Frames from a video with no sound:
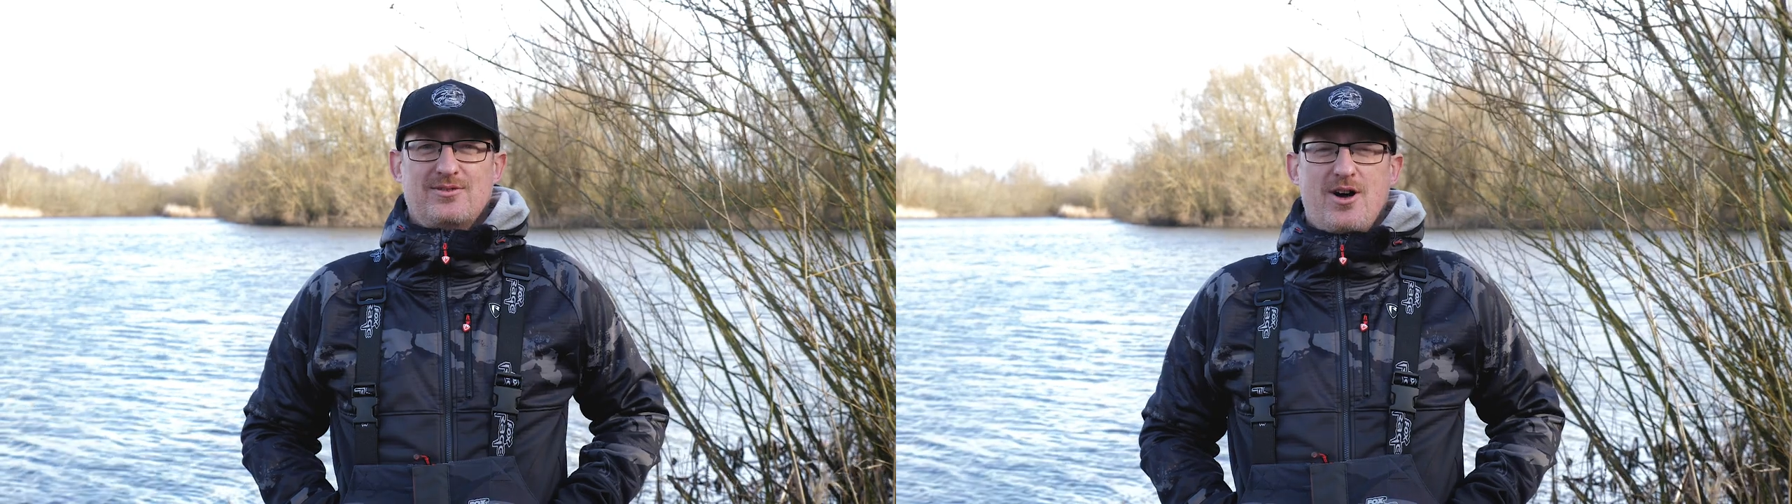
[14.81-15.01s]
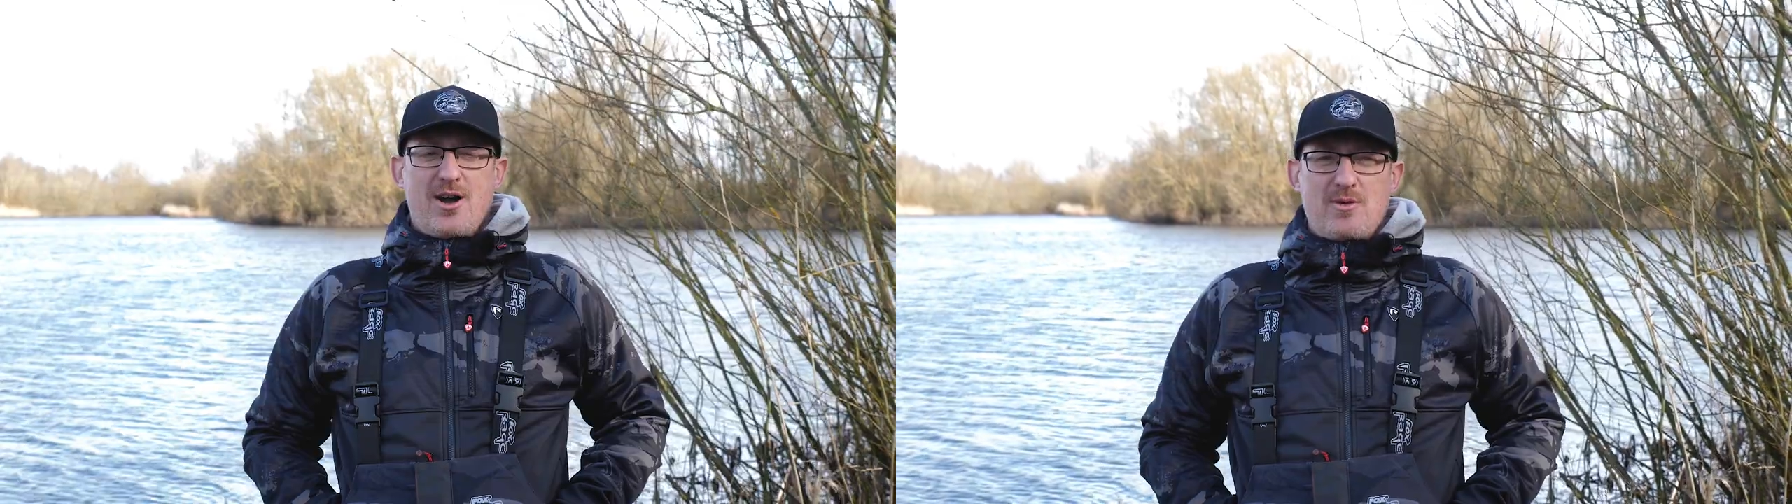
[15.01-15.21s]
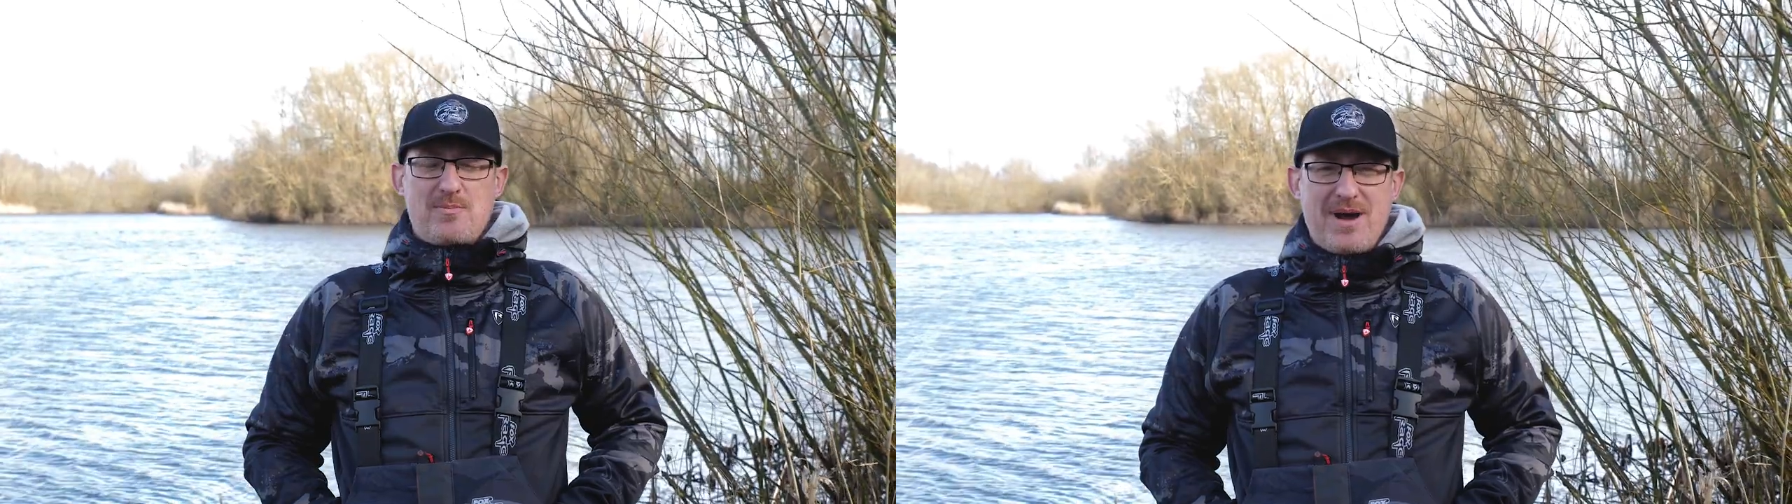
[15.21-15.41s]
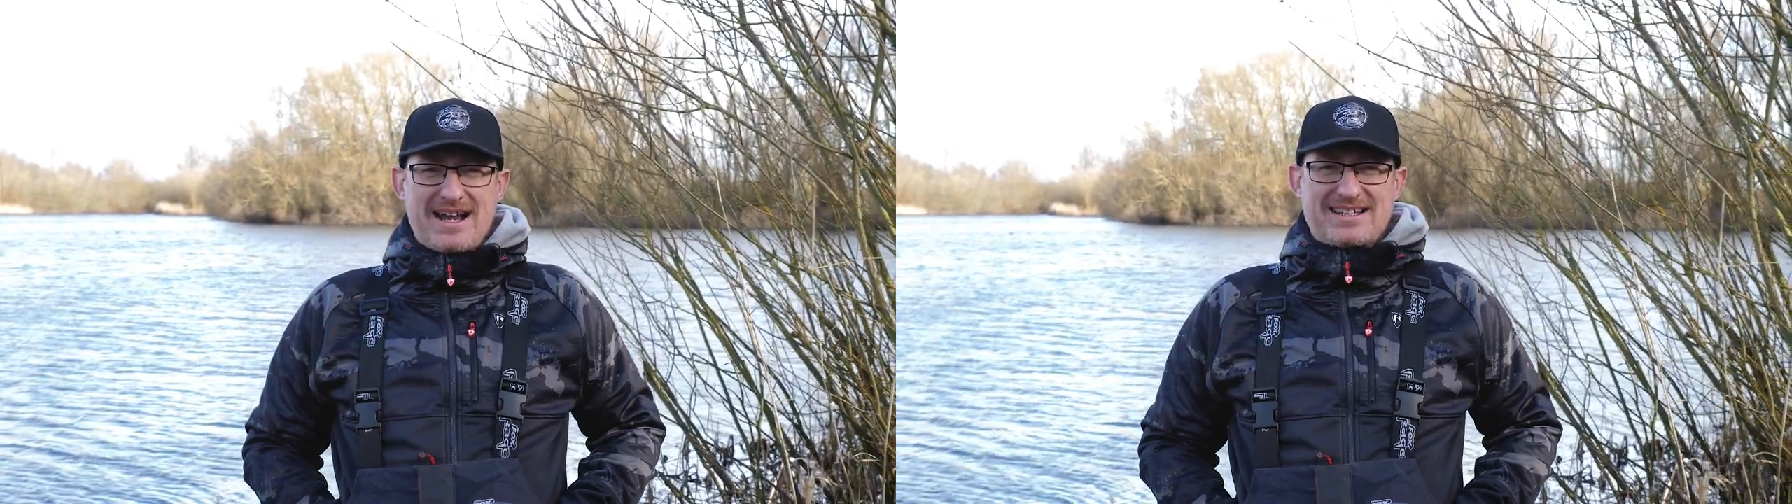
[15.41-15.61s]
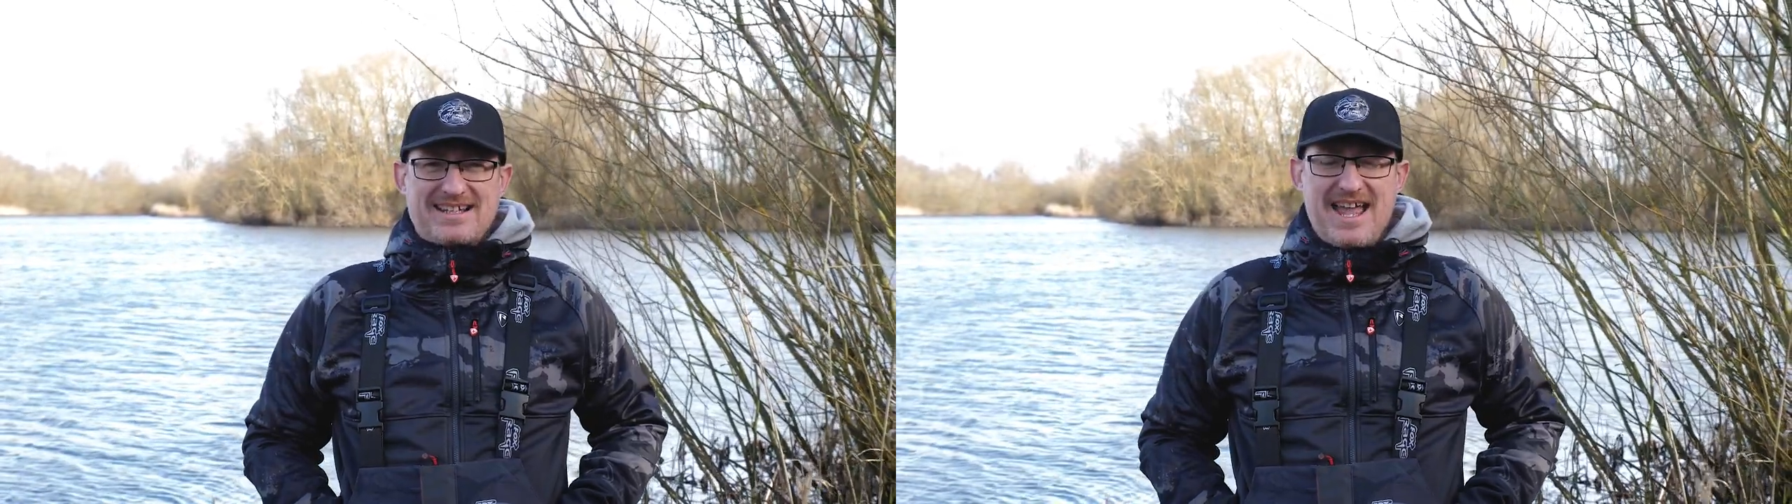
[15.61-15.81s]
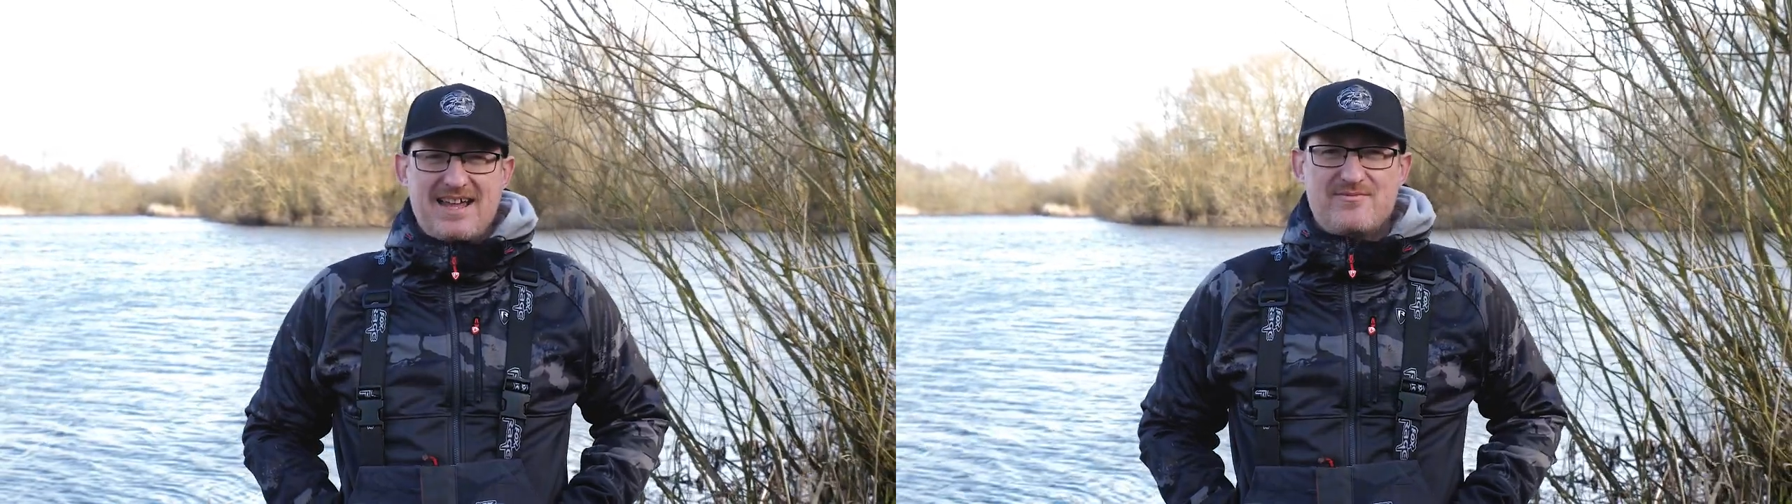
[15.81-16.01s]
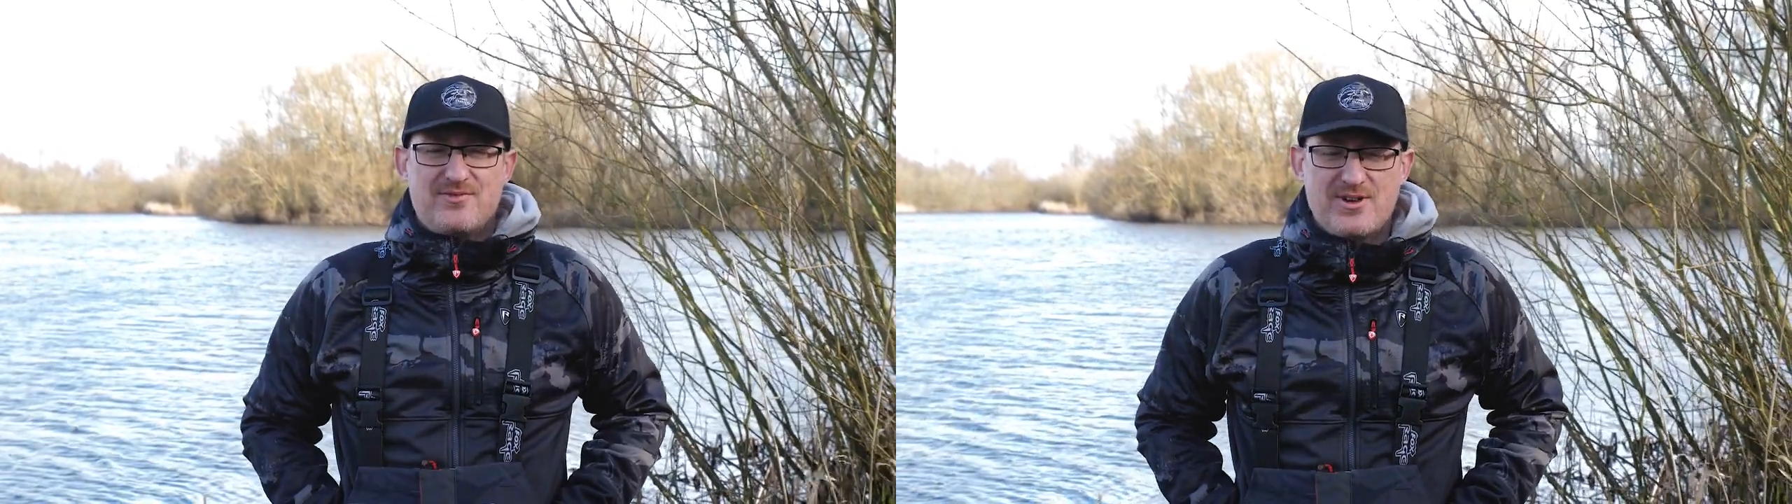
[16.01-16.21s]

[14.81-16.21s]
Right, we're back again